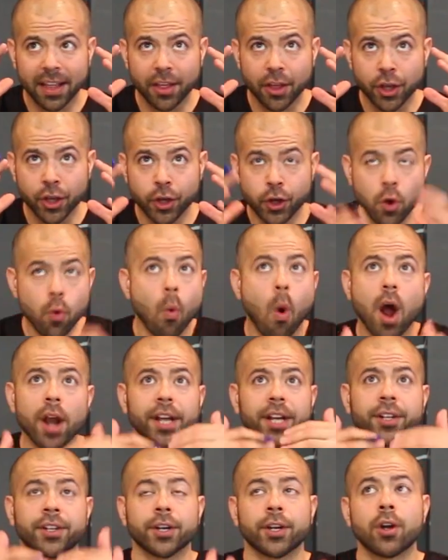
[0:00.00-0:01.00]
you
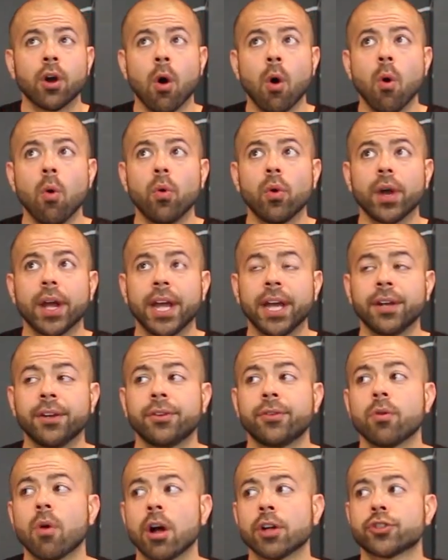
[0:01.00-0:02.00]
wanting to go
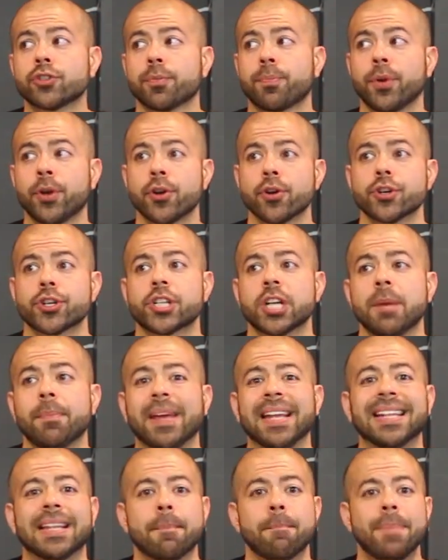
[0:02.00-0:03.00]
into entrepreneurship,
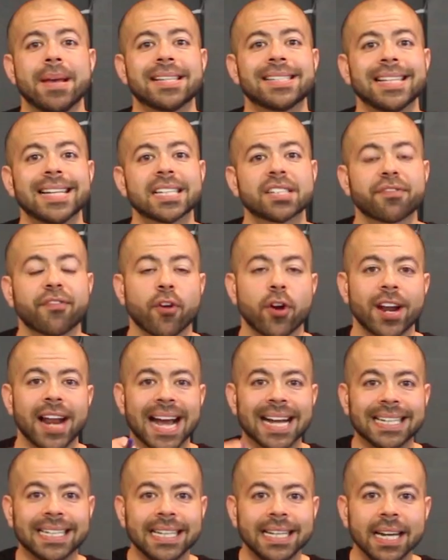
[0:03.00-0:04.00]
into business for an
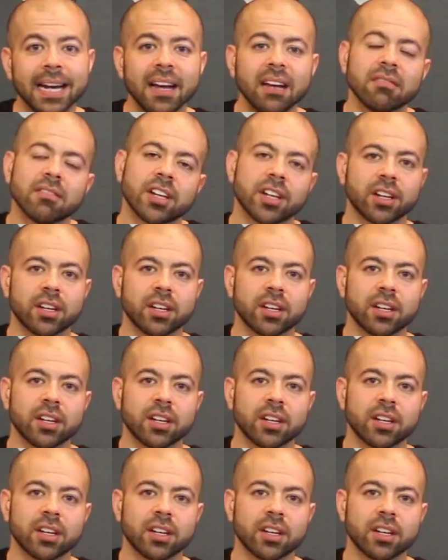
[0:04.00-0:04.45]
idea,